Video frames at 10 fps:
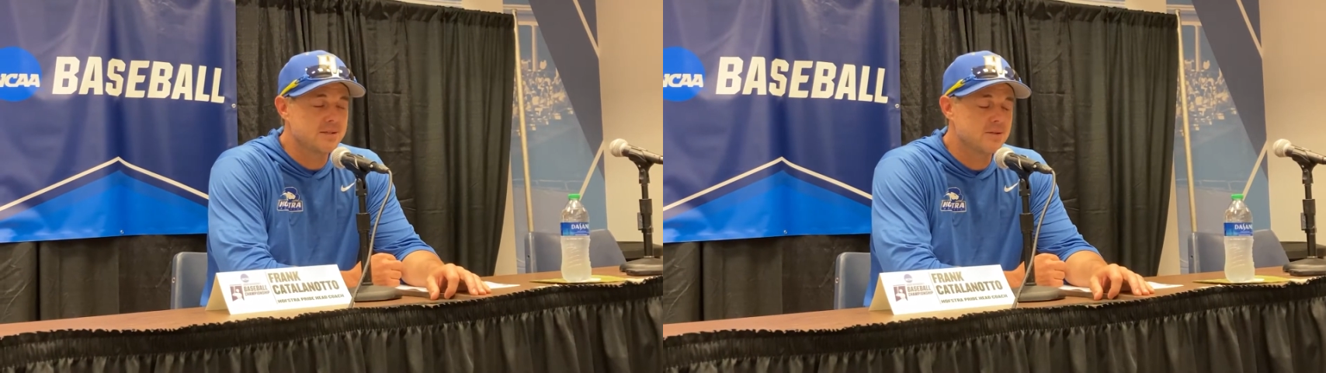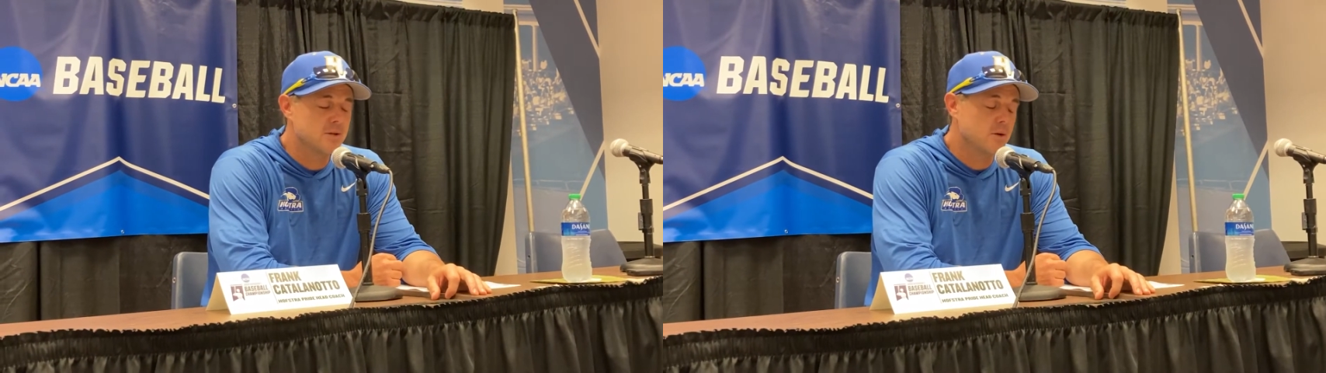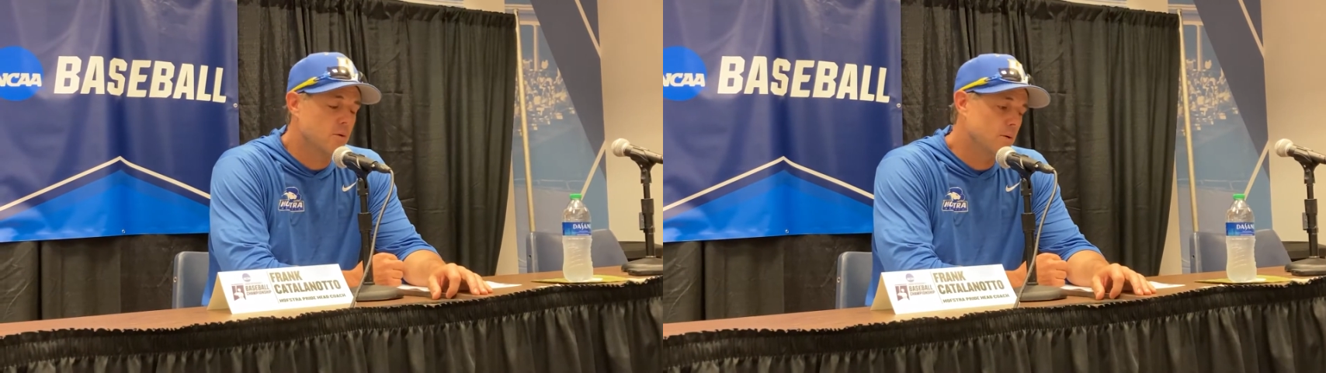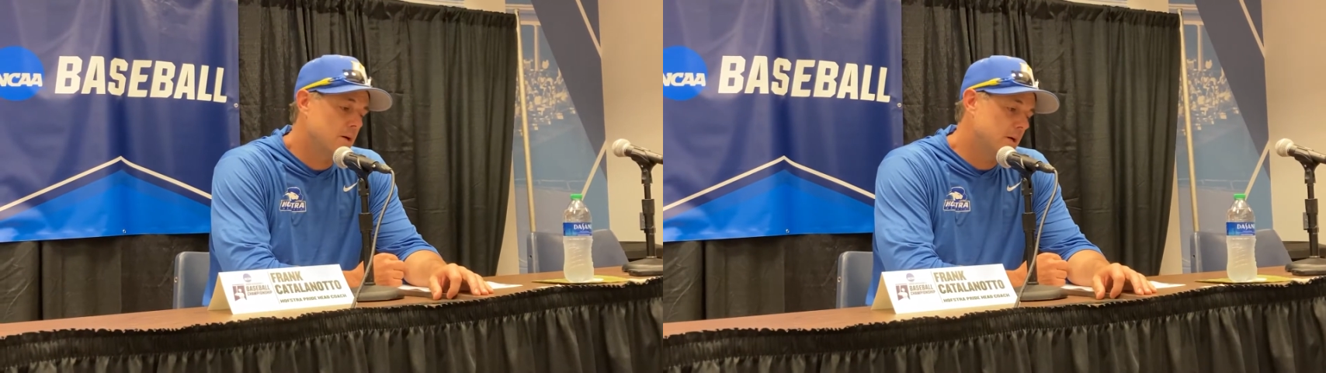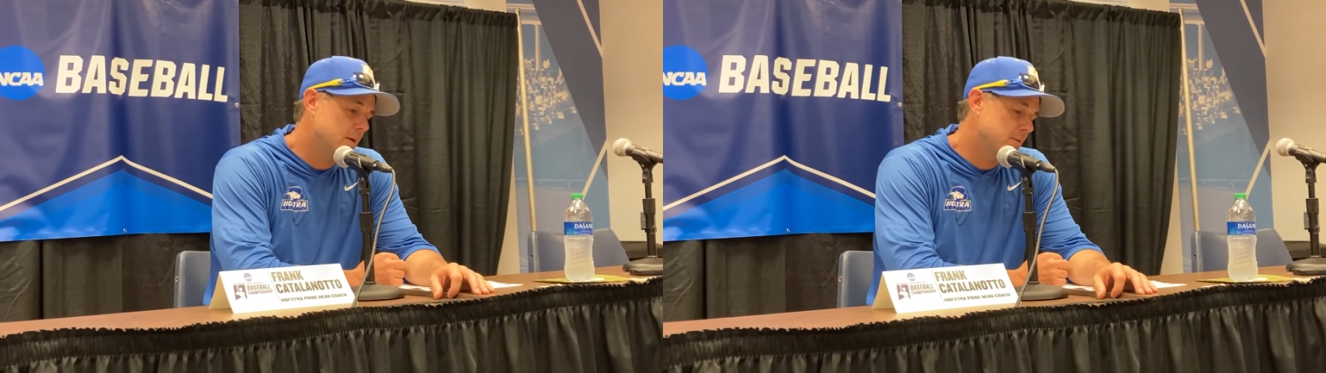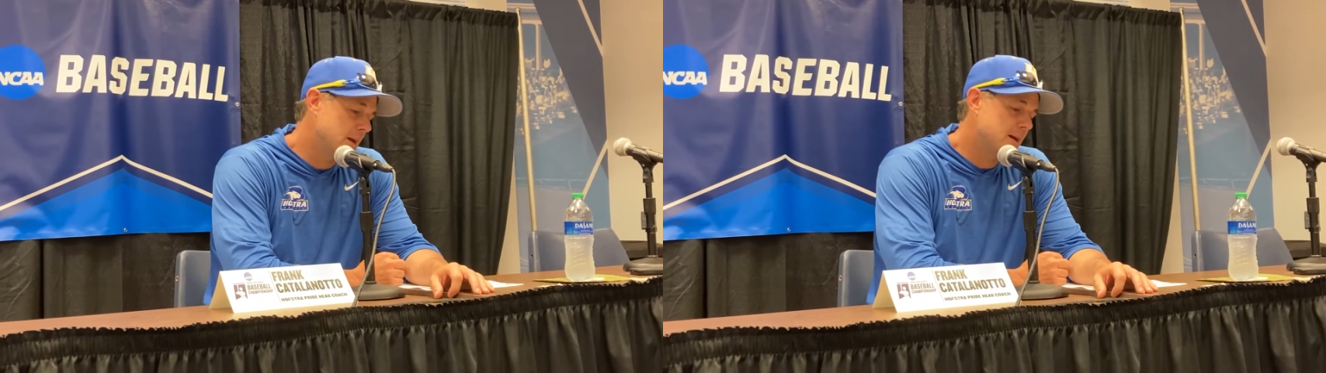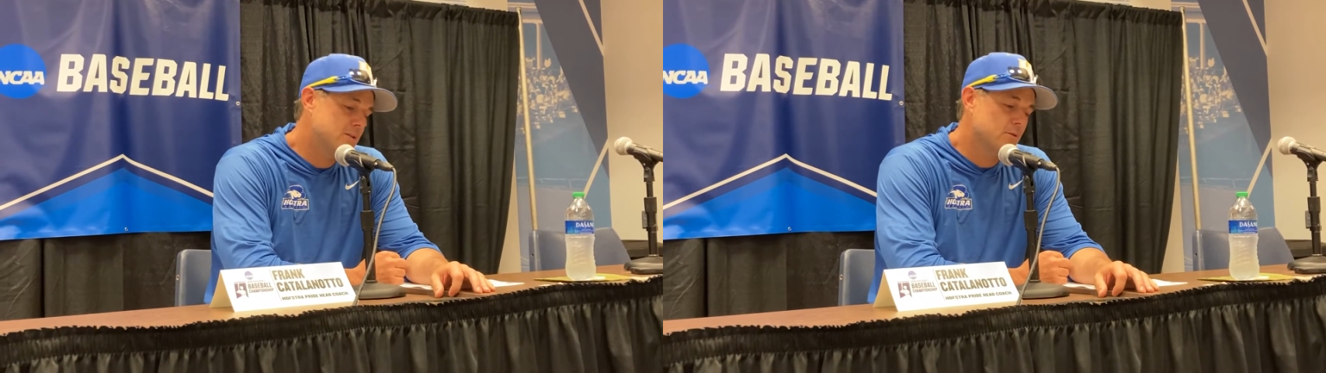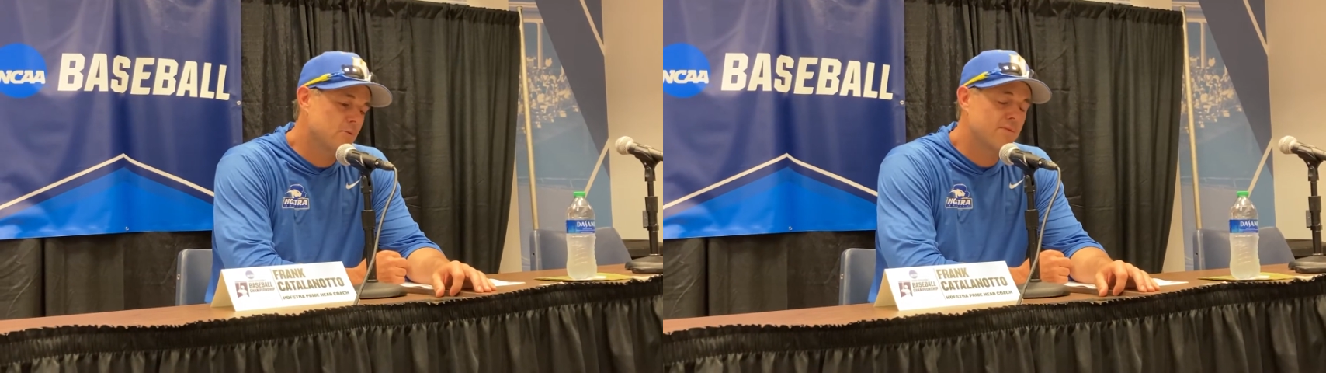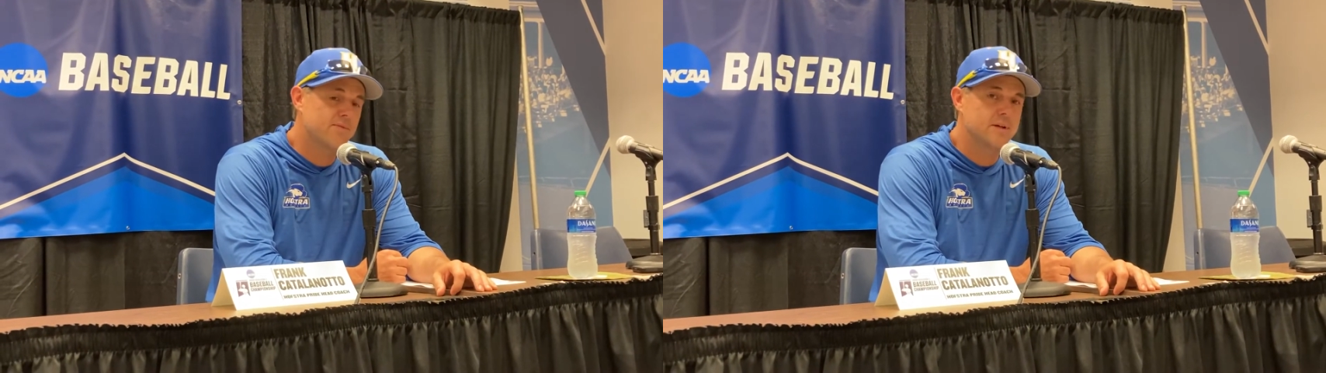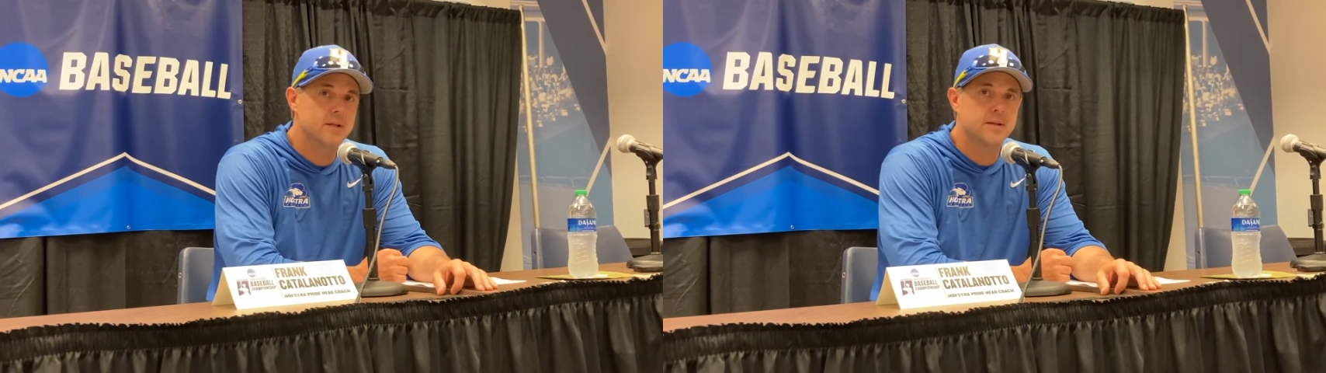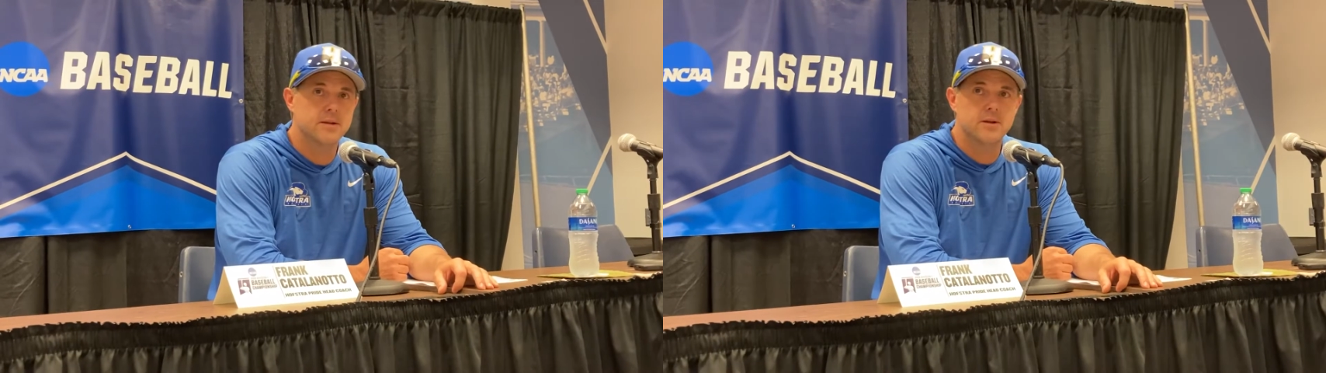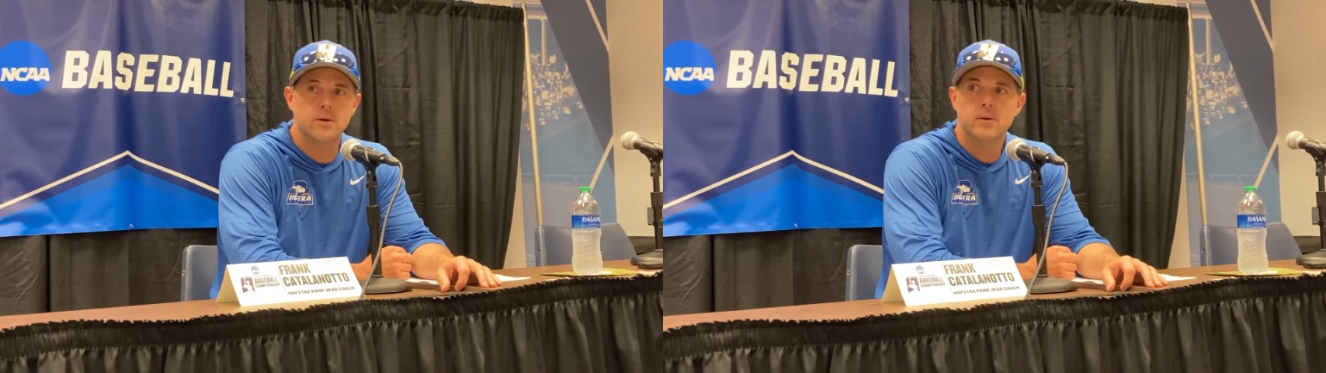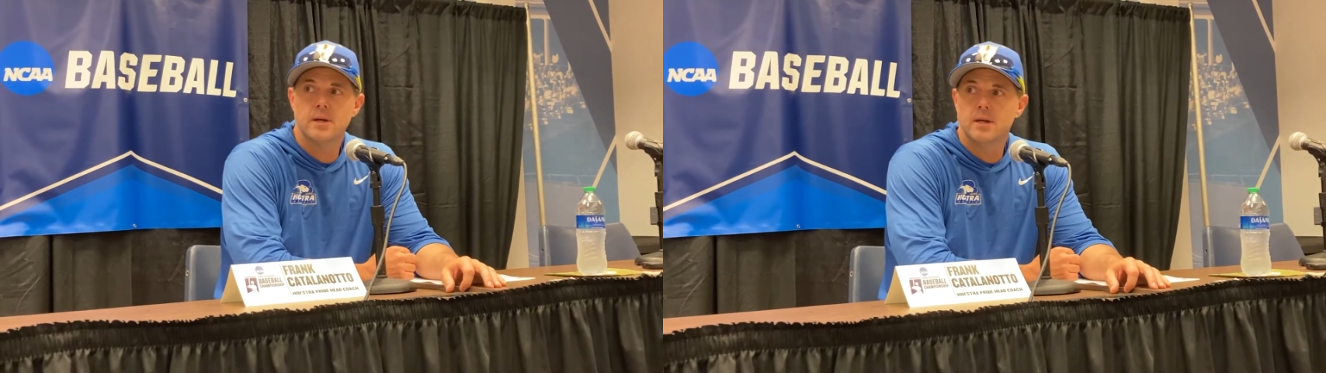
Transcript: So, yeah, it's a rough feeling, you know.